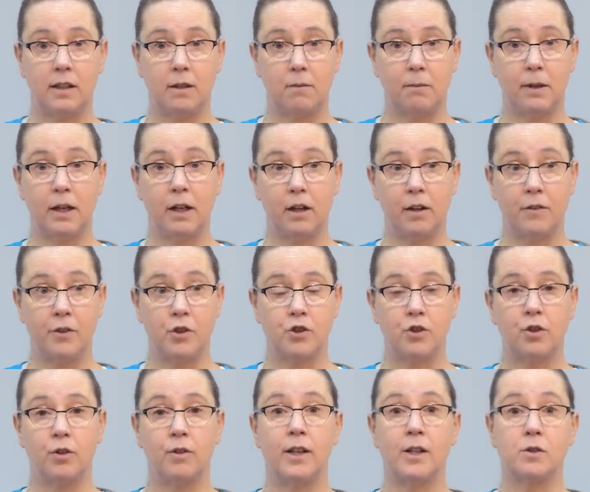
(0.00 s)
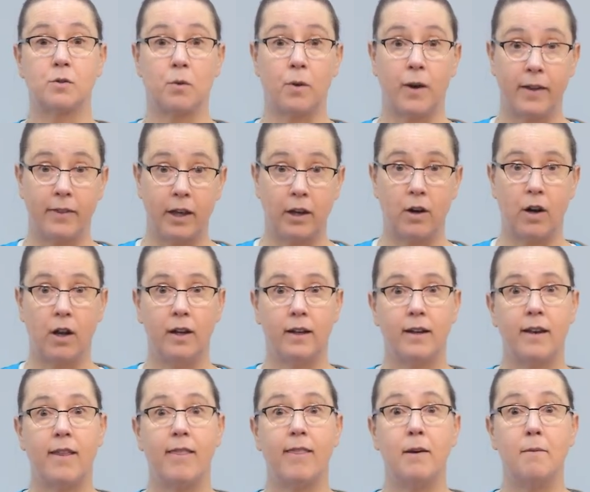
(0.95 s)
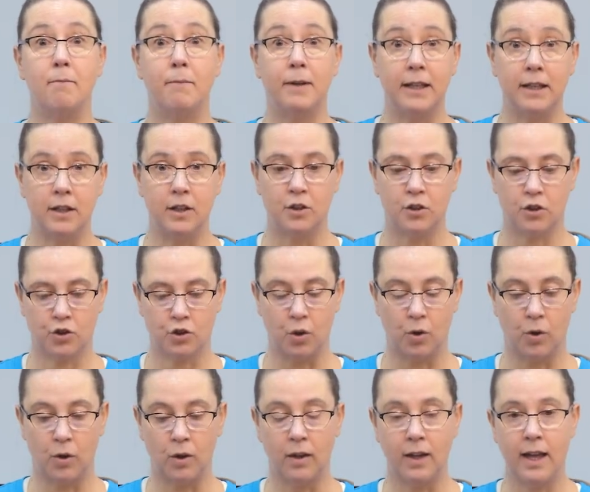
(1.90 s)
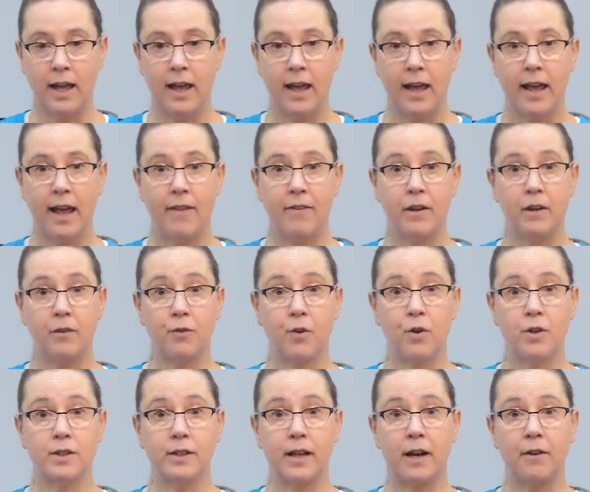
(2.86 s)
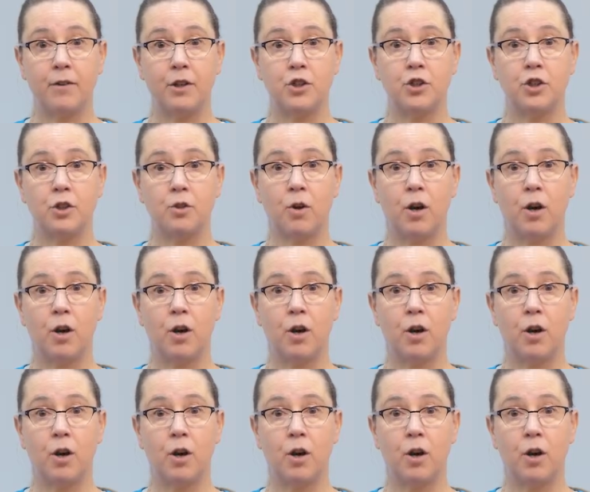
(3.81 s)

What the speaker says: the middle of the shoe. That's why they call it the midsole. And then, of course, every shoe